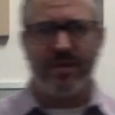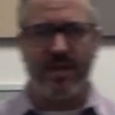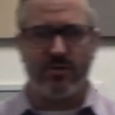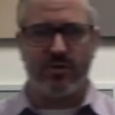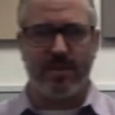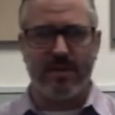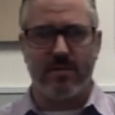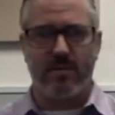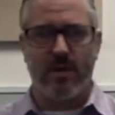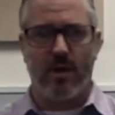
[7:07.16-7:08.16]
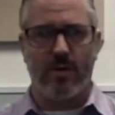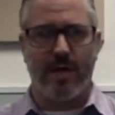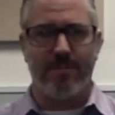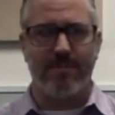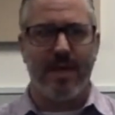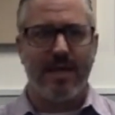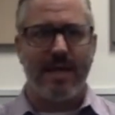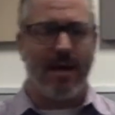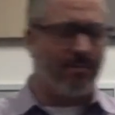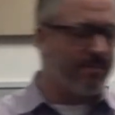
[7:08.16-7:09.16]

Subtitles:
the instrument. Okay, now